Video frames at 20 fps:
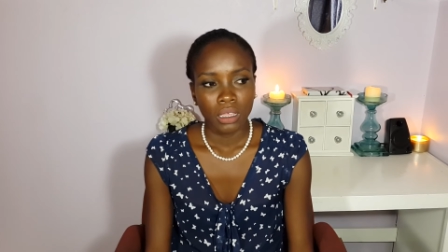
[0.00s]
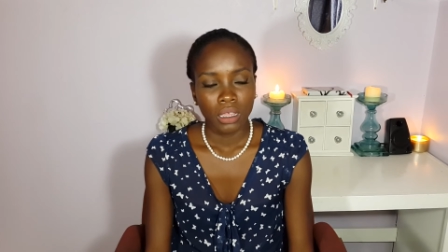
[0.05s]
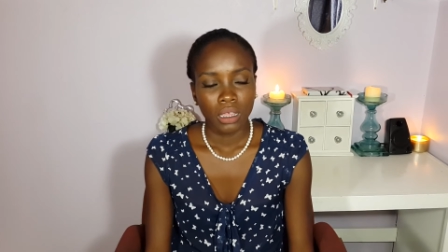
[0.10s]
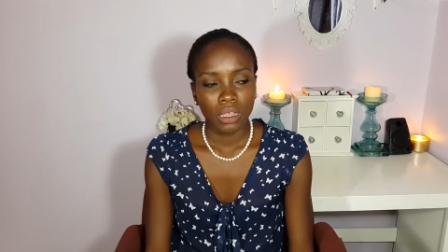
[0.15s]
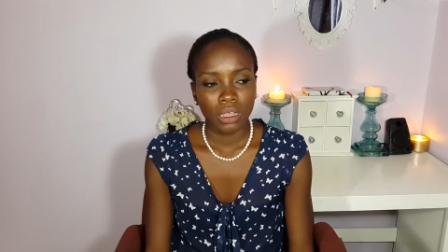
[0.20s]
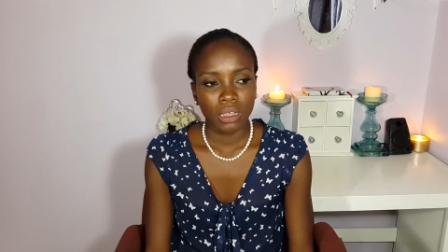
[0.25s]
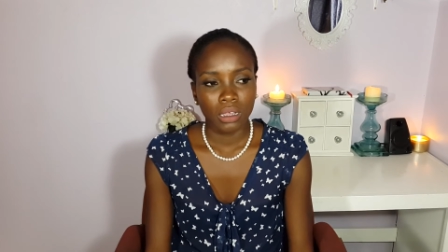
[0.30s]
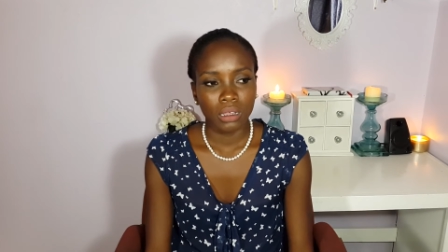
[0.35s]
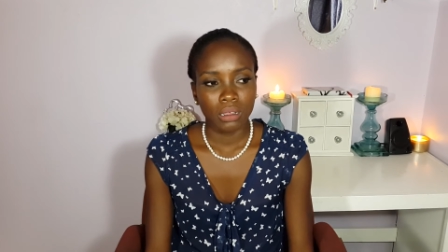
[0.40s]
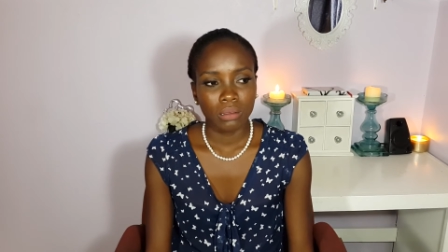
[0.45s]

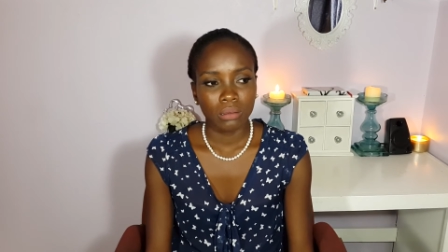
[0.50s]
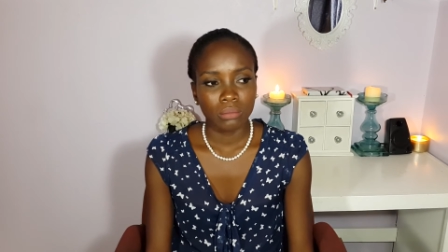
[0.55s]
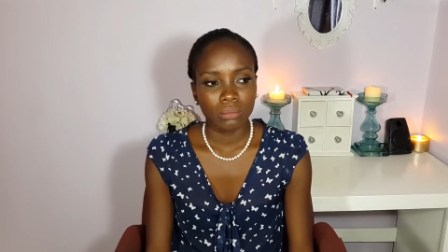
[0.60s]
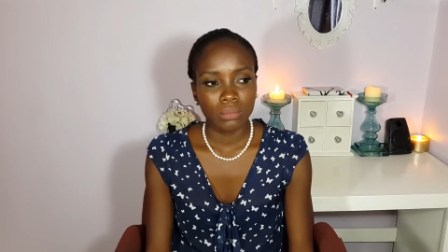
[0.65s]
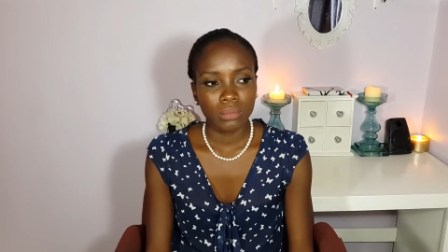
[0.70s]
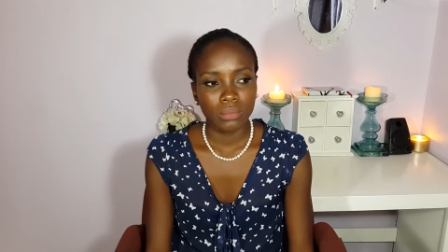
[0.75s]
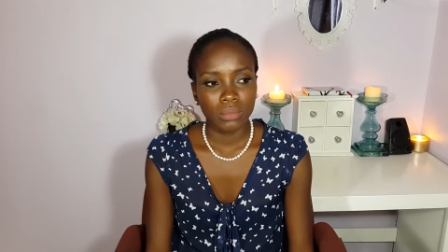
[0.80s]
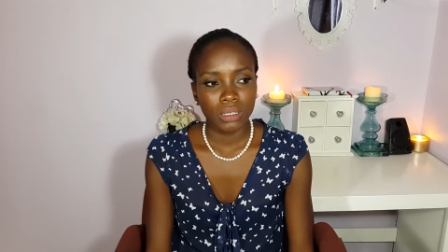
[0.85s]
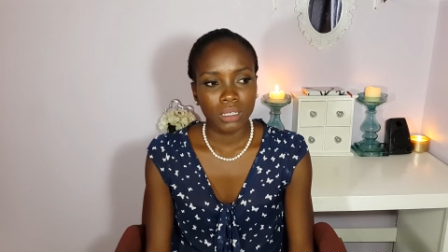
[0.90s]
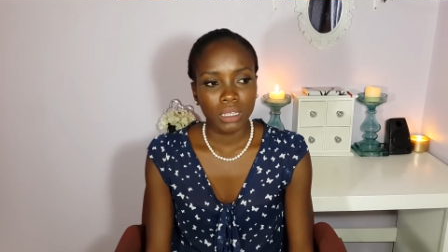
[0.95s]

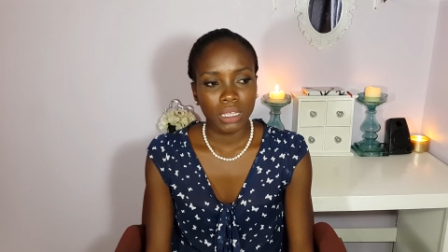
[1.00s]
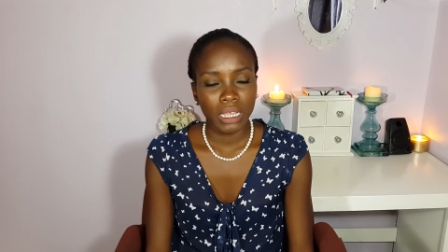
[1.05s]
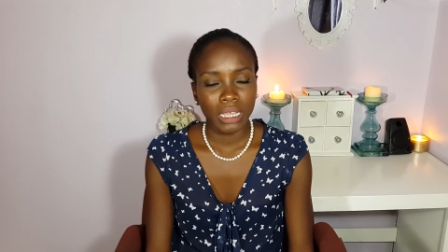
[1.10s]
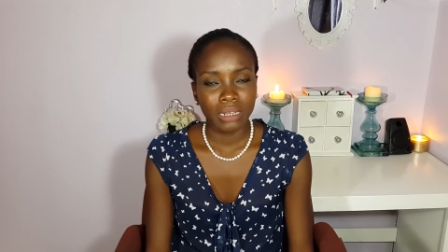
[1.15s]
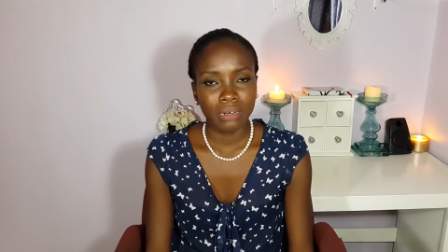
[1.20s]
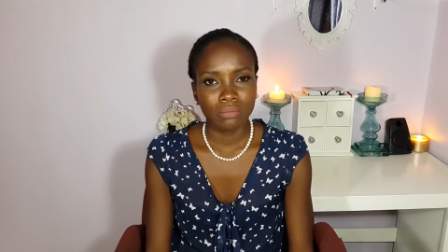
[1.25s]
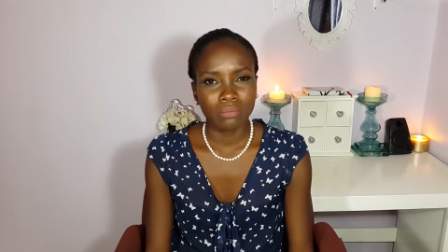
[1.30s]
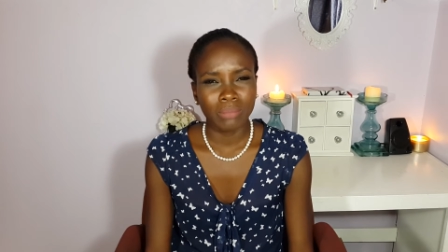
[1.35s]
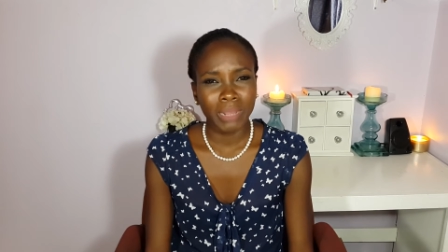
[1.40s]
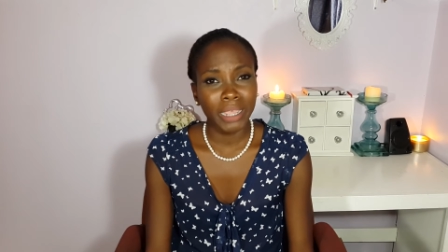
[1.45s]
And
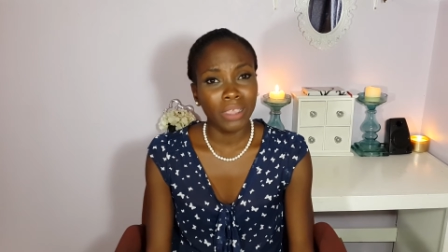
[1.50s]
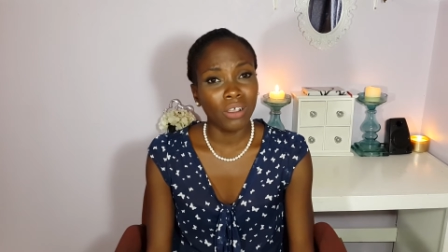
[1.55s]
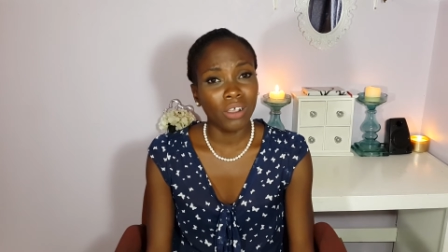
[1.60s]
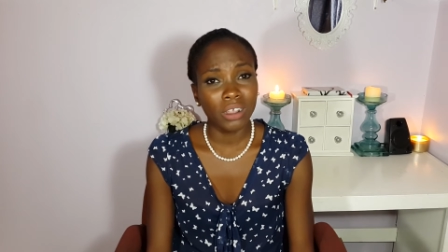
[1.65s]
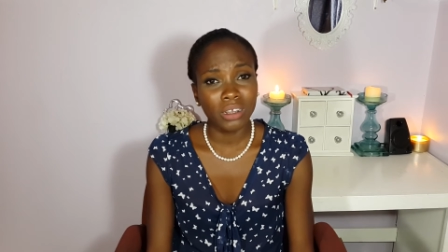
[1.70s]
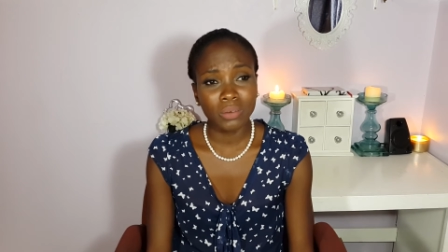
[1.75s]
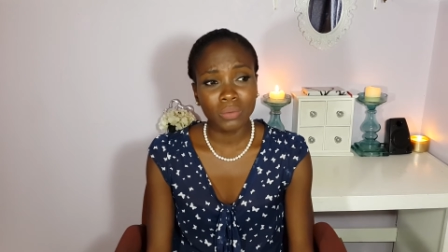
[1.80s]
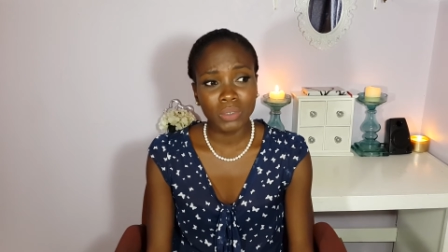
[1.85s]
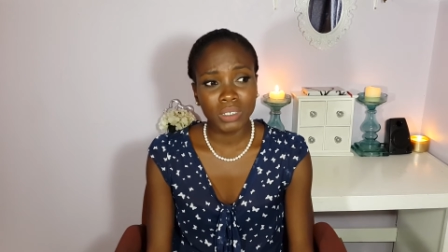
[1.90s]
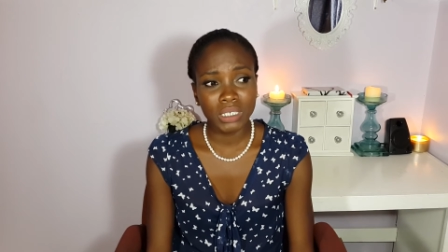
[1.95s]
my
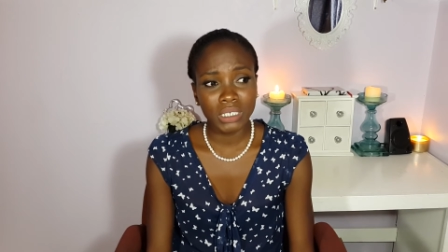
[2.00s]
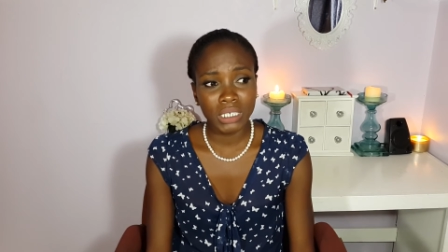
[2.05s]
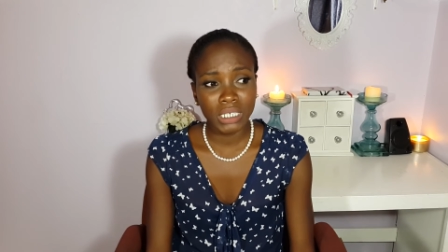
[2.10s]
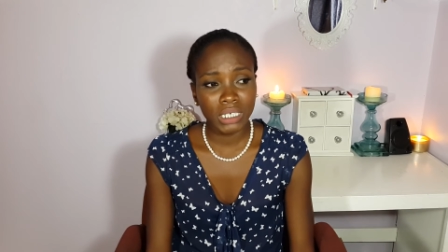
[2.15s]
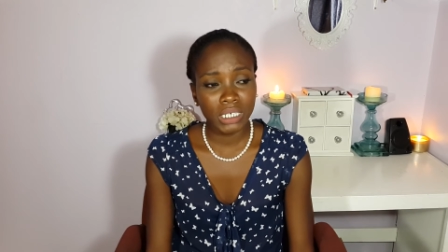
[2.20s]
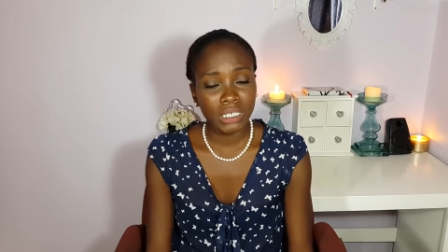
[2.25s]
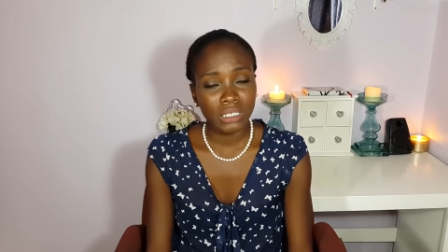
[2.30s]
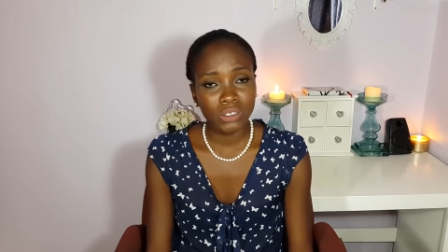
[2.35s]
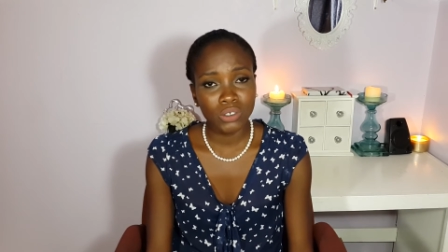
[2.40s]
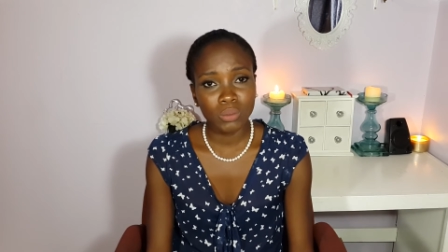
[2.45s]
heart wasn't in
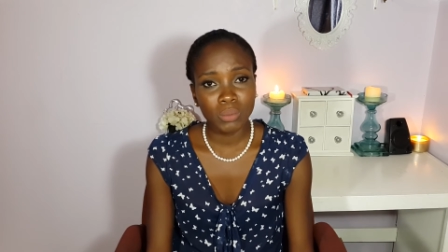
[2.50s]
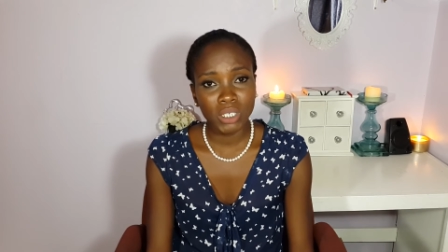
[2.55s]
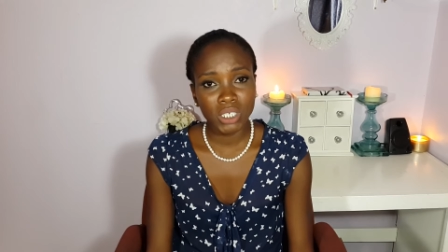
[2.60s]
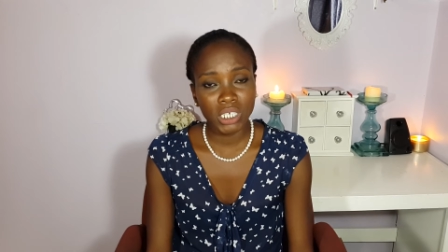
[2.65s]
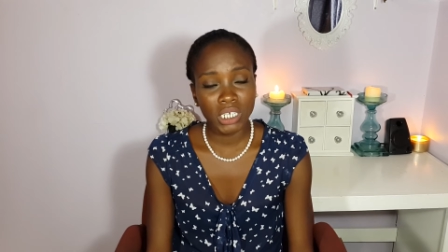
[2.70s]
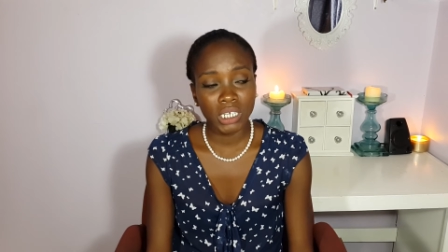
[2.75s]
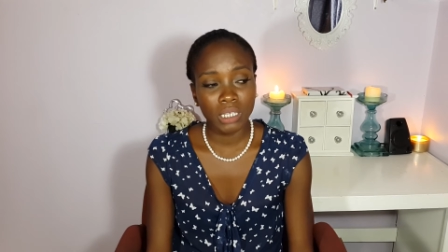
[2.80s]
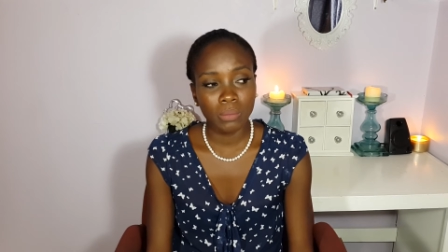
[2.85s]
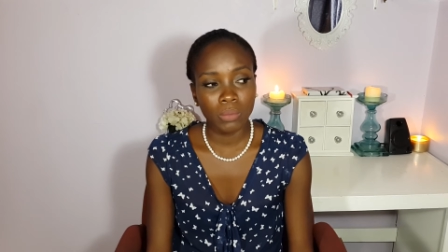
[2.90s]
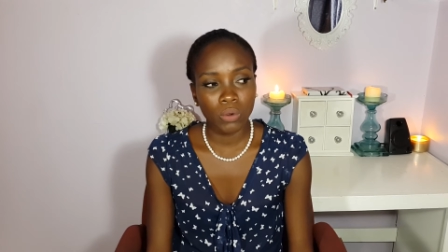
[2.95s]
it so much
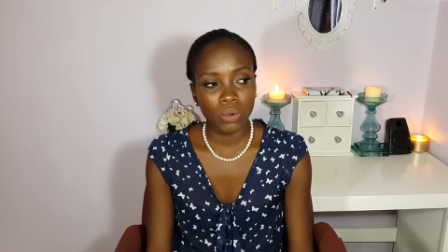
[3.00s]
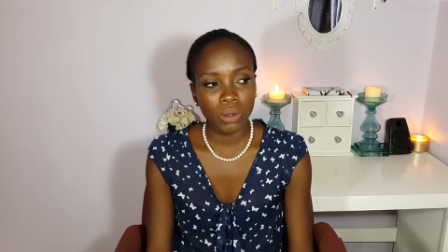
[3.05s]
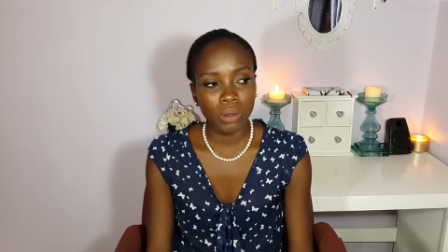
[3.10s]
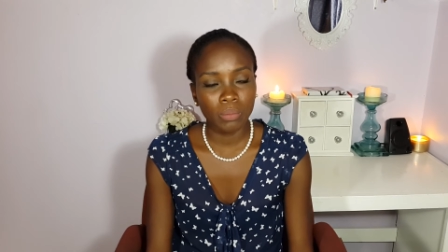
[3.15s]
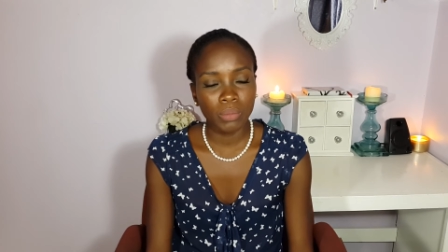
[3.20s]
anymore,